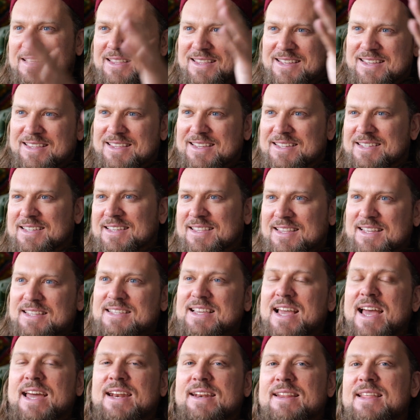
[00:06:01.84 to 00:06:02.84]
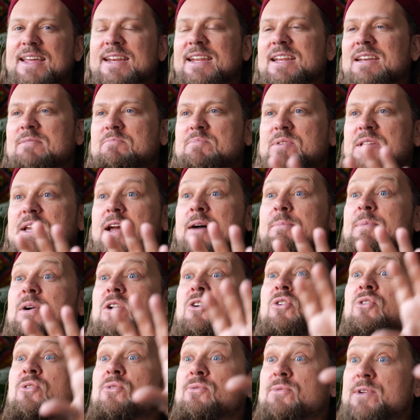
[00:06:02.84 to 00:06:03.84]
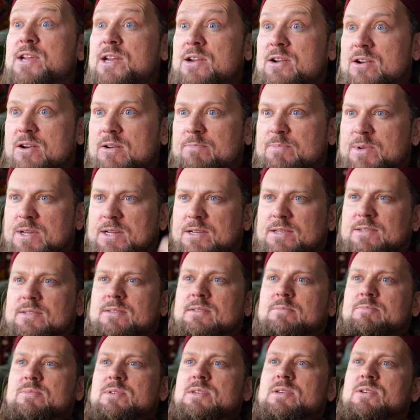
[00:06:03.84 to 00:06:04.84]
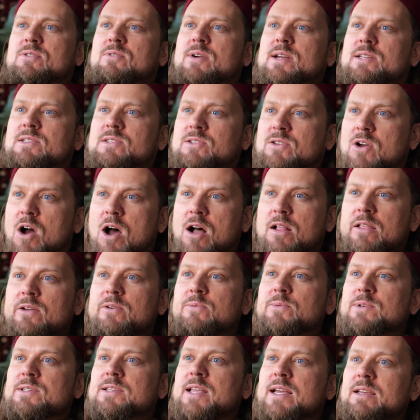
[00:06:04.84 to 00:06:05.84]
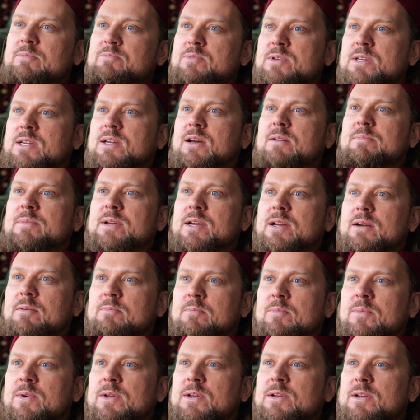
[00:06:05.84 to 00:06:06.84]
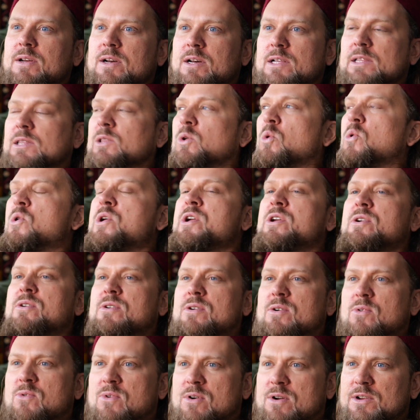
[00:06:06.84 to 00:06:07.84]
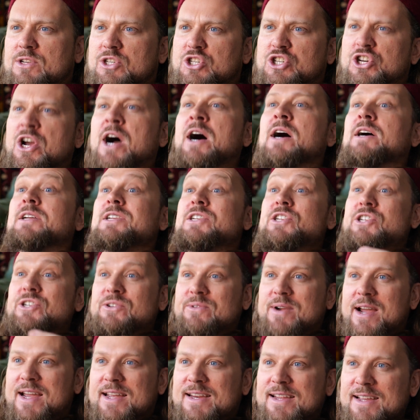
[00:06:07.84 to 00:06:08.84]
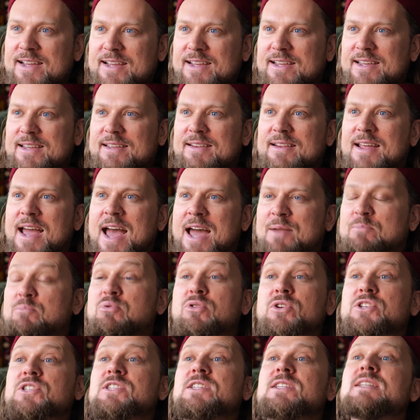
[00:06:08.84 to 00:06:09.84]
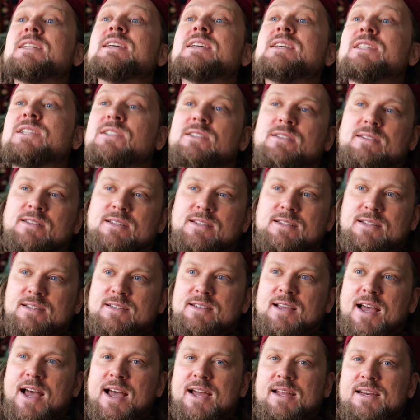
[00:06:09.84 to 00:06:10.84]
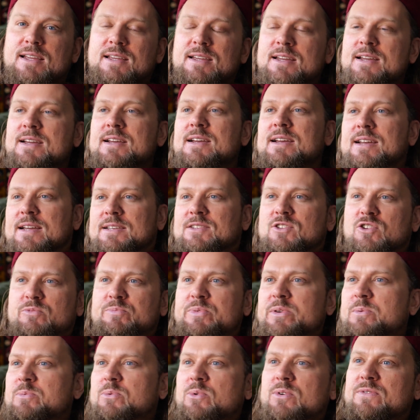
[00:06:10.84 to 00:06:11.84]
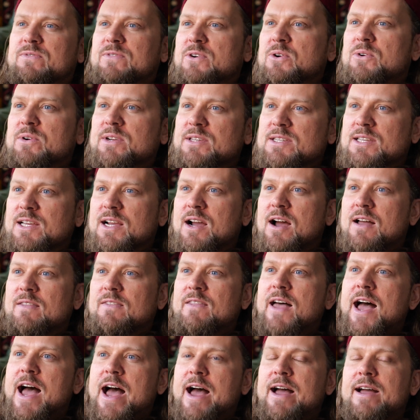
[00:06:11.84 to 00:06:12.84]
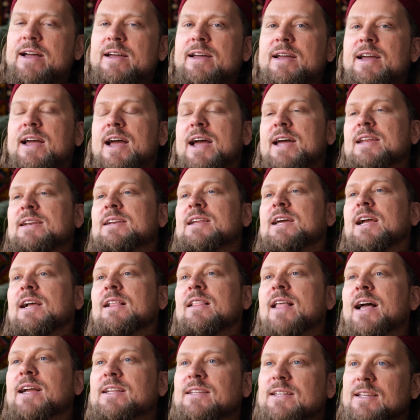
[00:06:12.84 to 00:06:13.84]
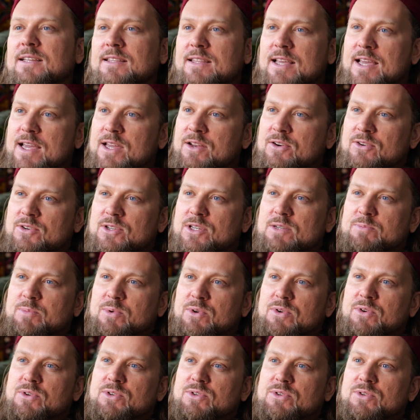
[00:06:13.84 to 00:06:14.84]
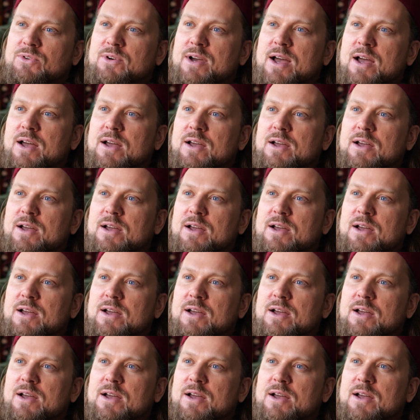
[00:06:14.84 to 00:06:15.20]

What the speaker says: and the this and this, and then it had become a career, because to be a great scholar was like becoming a lawyer or a judge, right? It had prestige in the society, and so people were focusing on that and neglecting the inner spiritual